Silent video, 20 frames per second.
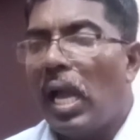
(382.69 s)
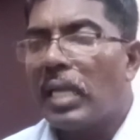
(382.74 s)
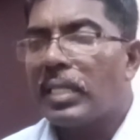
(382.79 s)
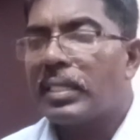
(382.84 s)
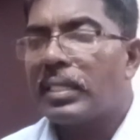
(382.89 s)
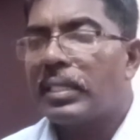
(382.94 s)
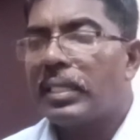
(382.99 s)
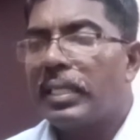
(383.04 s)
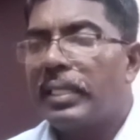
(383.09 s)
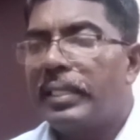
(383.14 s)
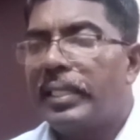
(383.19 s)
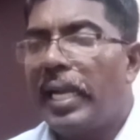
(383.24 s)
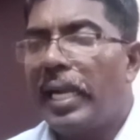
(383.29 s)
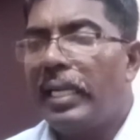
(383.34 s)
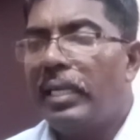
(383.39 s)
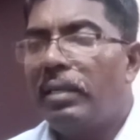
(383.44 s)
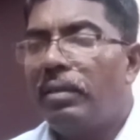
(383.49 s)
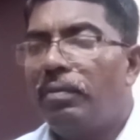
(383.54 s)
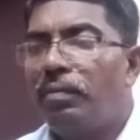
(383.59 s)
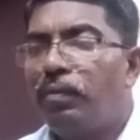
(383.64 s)
As
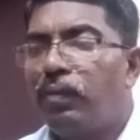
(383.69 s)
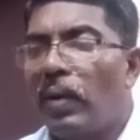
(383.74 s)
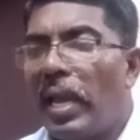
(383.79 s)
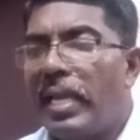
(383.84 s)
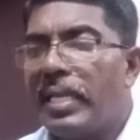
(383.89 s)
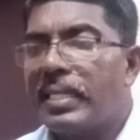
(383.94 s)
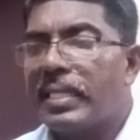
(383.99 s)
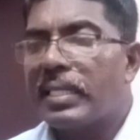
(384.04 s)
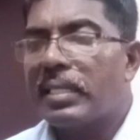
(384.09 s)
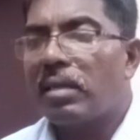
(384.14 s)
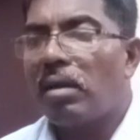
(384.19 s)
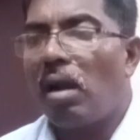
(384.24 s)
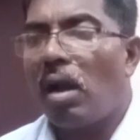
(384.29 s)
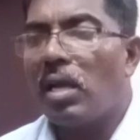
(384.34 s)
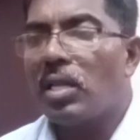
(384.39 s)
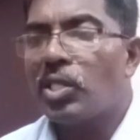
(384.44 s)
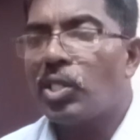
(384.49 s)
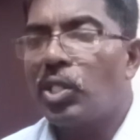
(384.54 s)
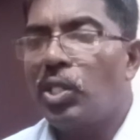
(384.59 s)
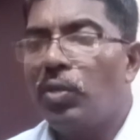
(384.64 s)
dead flies
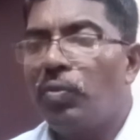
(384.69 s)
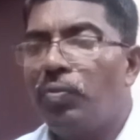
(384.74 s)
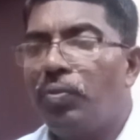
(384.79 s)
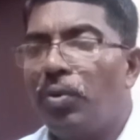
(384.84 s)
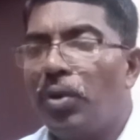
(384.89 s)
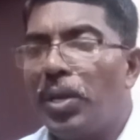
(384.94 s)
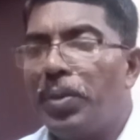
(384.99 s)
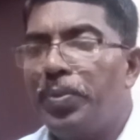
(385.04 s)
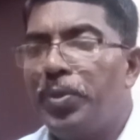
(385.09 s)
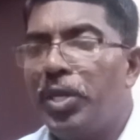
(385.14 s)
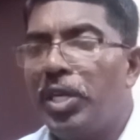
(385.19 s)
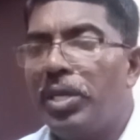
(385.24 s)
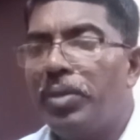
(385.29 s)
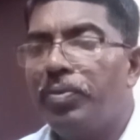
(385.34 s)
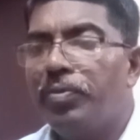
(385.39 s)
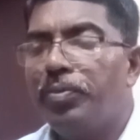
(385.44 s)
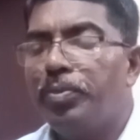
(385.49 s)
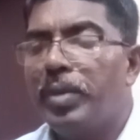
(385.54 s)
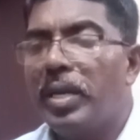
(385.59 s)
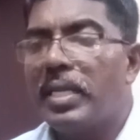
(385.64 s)
cause the
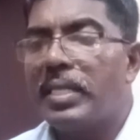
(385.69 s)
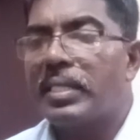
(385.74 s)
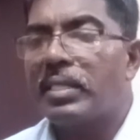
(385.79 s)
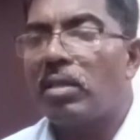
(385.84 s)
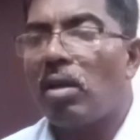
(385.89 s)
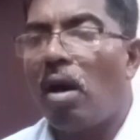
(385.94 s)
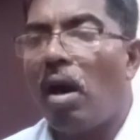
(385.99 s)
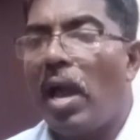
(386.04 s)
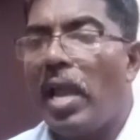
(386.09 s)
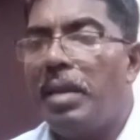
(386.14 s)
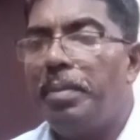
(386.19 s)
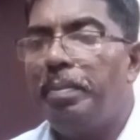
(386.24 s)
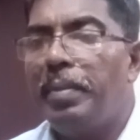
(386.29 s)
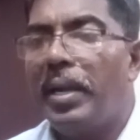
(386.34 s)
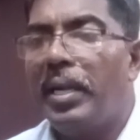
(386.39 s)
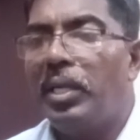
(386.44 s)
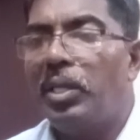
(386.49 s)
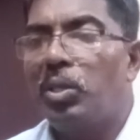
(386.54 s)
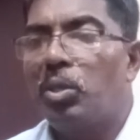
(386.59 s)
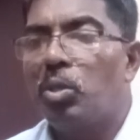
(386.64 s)
firmware's
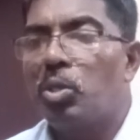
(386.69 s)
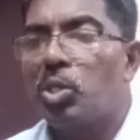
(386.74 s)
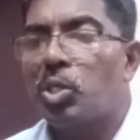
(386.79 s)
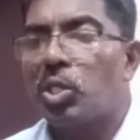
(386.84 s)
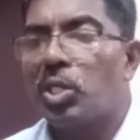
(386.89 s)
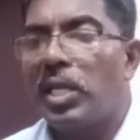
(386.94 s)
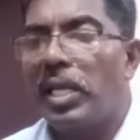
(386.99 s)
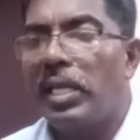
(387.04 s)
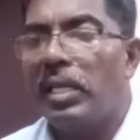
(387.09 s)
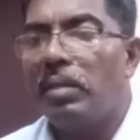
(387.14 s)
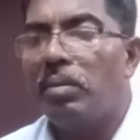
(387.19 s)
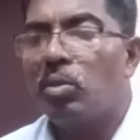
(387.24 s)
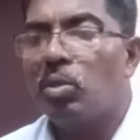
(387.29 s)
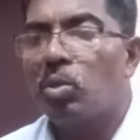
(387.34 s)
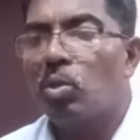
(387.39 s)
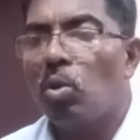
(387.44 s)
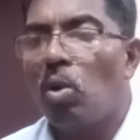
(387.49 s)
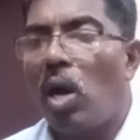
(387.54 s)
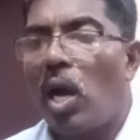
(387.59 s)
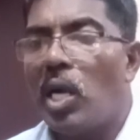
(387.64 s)
ointment to sting,
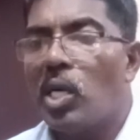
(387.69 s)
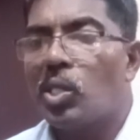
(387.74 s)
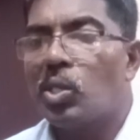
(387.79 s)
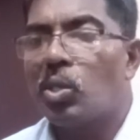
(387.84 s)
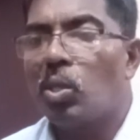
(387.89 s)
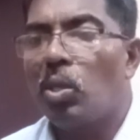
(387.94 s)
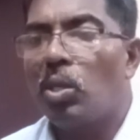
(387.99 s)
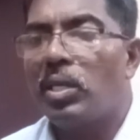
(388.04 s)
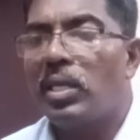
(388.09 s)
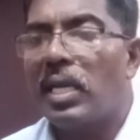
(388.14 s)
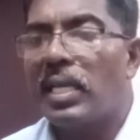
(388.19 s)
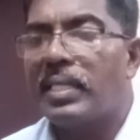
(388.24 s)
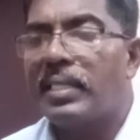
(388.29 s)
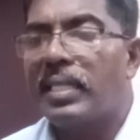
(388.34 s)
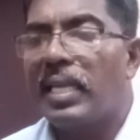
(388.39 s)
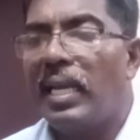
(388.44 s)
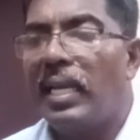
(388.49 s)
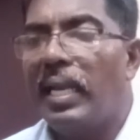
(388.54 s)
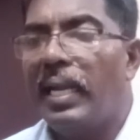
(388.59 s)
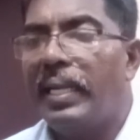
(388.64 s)
so also
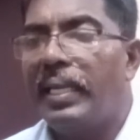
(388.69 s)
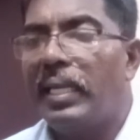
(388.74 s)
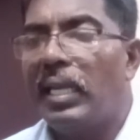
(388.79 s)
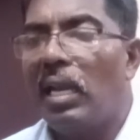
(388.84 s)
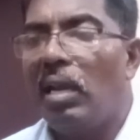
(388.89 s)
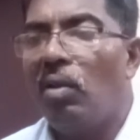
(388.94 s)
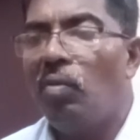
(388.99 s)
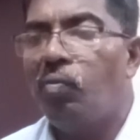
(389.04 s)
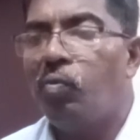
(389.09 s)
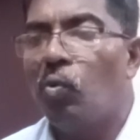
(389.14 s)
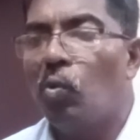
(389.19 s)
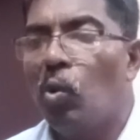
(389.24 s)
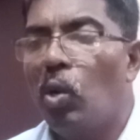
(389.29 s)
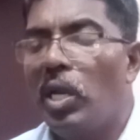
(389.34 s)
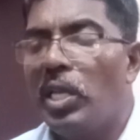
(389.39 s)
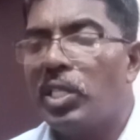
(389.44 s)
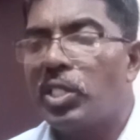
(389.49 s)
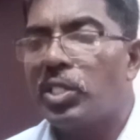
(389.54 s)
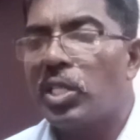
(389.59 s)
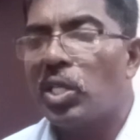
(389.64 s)
does a little
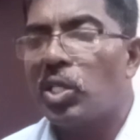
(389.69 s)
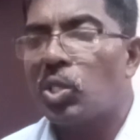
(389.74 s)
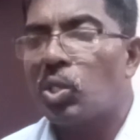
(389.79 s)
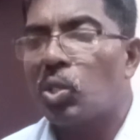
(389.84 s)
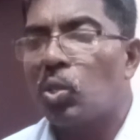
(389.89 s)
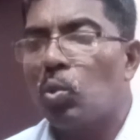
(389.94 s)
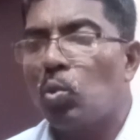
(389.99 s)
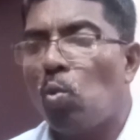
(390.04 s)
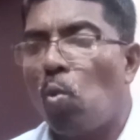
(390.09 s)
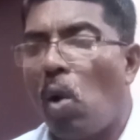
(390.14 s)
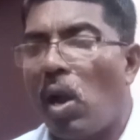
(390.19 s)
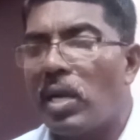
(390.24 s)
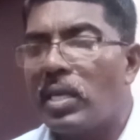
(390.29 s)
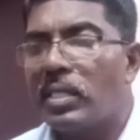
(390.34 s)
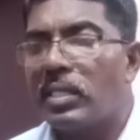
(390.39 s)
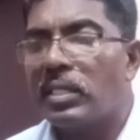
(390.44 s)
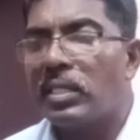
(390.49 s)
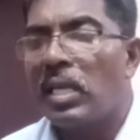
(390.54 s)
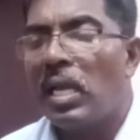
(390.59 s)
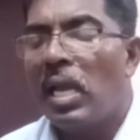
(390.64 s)
foolishness to
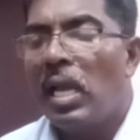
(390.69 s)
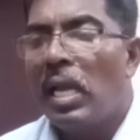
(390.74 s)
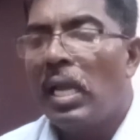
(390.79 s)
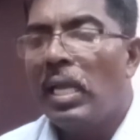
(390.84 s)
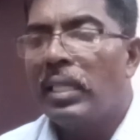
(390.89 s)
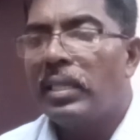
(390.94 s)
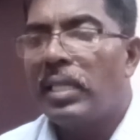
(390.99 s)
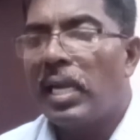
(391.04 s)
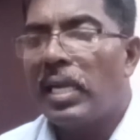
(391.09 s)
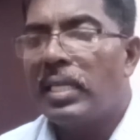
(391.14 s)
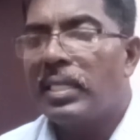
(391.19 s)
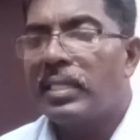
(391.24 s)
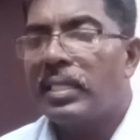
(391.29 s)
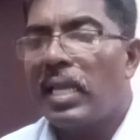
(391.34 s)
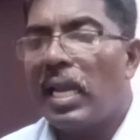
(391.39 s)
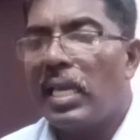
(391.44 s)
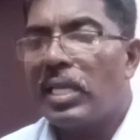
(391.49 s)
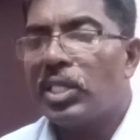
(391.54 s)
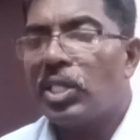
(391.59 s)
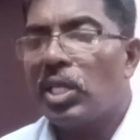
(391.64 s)
one's, that
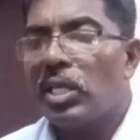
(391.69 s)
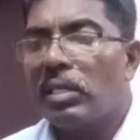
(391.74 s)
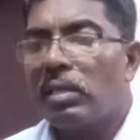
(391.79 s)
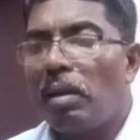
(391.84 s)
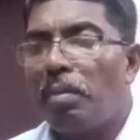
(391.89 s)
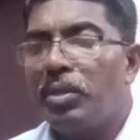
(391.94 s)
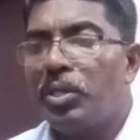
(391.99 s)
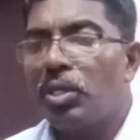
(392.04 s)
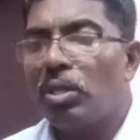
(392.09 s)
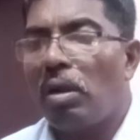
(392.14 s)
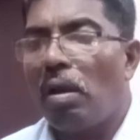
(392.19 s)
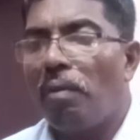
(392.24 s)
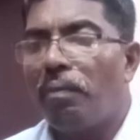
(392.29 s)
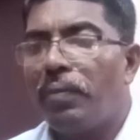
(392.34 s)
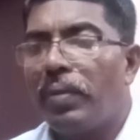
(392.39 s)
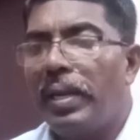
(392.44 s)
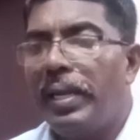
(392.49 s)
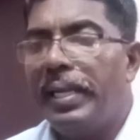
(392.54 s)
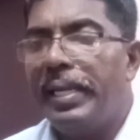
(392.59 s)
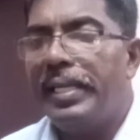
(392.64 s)
is Election Commission
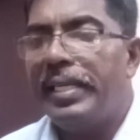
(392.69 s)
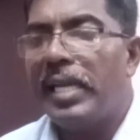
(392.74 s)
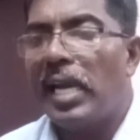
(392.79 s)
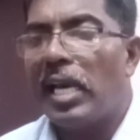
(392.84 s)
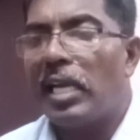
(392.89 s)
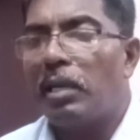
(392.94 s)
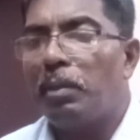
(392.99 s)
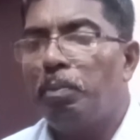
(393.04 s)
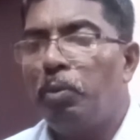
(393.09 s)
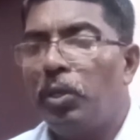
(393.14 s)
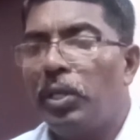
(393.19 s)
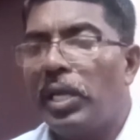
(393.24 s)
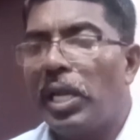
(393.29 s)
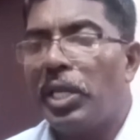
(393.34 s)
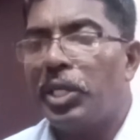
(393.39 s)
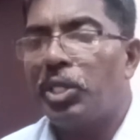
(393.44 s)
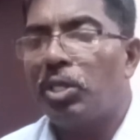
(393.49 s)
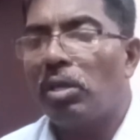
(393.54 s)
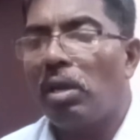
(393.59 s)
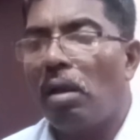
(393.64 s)
of India,
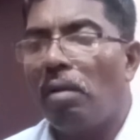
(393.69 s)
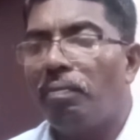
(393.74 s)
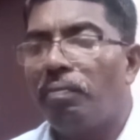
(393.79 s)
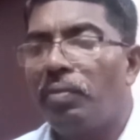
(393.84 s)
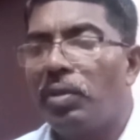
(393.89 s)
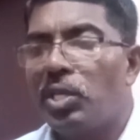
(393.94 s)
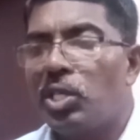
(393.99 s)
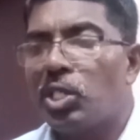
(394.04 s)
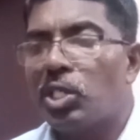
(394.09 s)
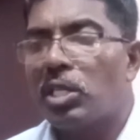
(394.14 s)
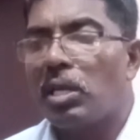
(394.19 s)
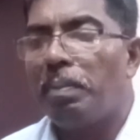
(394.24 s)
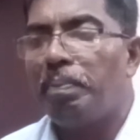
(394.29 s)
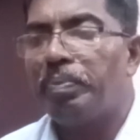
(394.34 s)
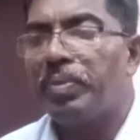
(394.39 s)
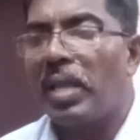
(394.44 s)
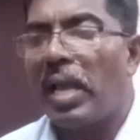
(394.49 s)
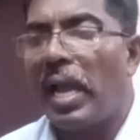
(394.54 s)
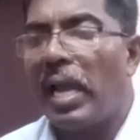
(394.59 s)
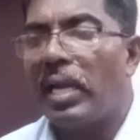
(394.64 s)
reputation of
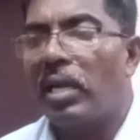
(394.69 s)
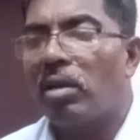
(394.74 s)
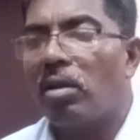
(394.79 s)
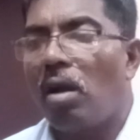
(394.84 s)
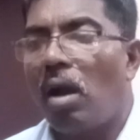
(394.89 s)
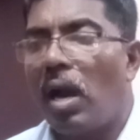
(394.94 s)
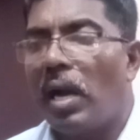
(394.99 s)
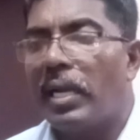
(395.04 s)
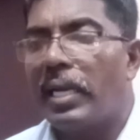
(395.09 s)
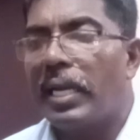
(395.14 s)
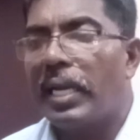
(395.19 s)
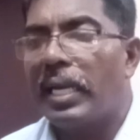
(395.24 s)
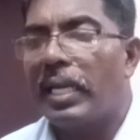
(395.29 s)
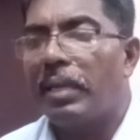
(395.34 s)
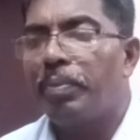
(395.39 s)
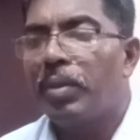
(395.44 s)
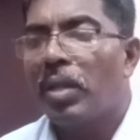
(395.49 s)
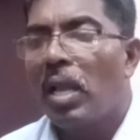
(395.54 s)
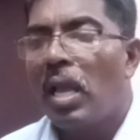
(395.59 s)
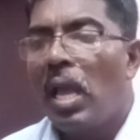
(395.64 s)
wisdom and
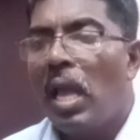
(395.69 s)
honor,